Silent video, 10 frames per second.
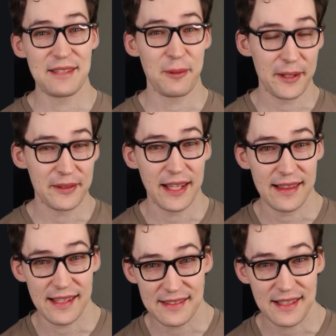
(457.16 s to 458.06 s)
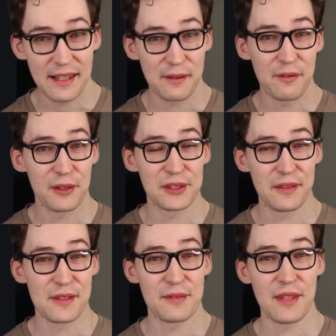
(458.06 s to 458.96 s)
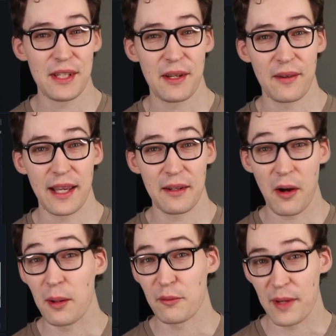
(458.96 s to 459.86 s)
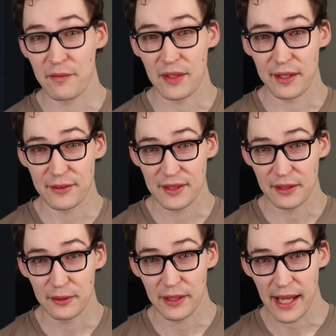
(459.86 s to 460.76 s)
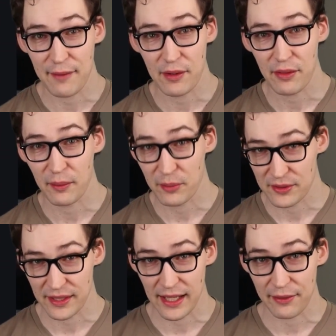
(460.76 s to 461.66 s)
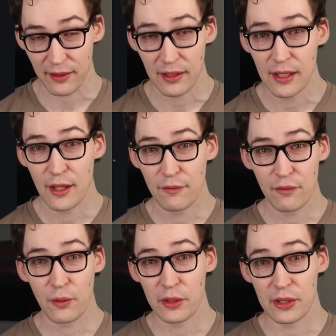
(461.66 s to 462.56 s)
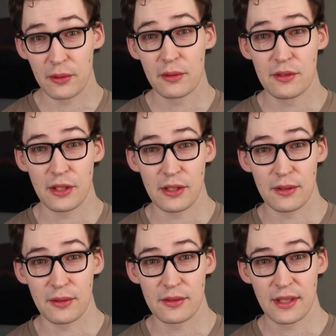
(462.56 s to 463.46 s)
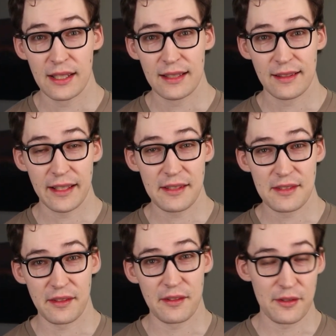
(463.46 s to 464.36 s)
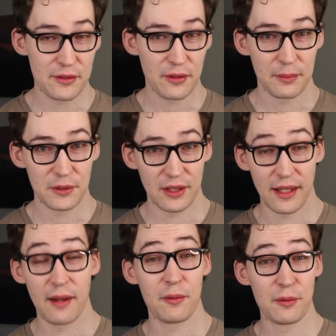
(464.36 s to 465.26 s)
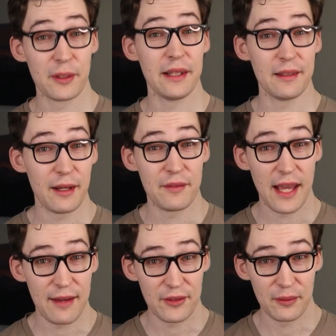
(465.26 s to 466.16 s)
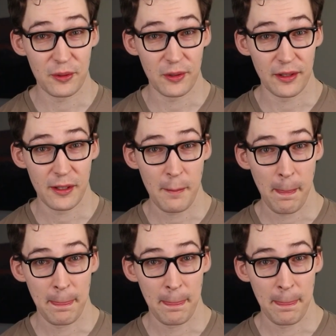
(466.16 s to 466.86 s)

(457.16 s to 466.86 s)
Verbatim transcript: That's where you'll get the extended version of this video and all of my videos, including everything put together for you to use. Link is in the description, and I would really love to have you aboard.